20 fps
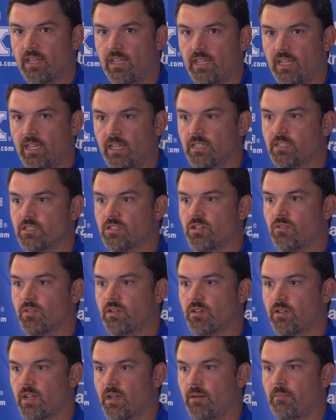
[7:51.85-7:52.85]
He is going
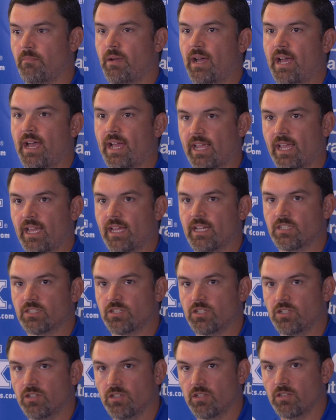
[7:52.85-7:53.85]
to come back as
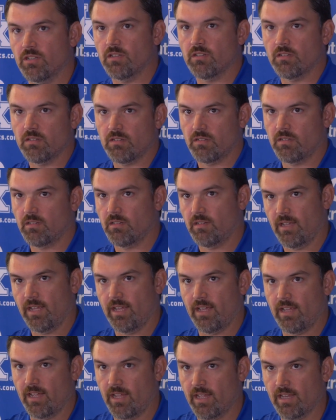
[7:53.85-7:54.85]
good
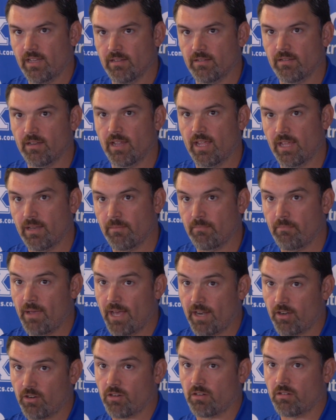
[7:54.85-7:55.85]
and
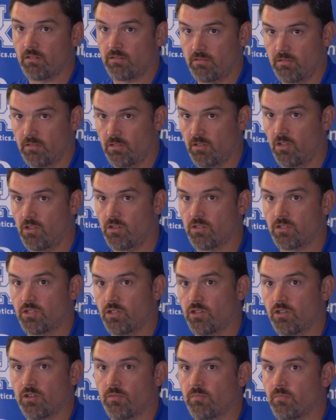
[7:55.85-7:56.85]
better
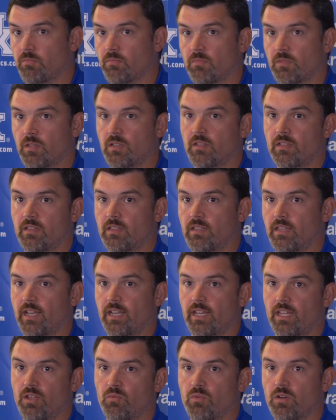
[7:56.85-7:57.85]
long-term than
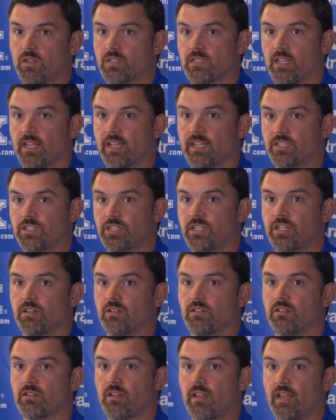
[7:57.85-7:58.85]
he was last year.
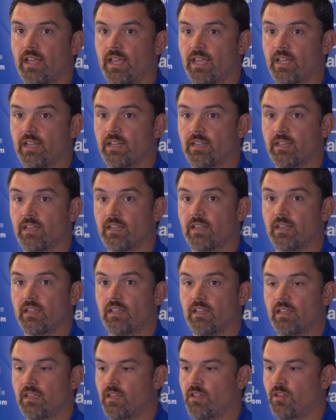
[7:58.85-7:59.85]
And
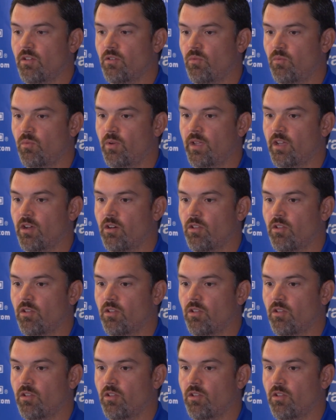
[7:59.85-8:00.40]
we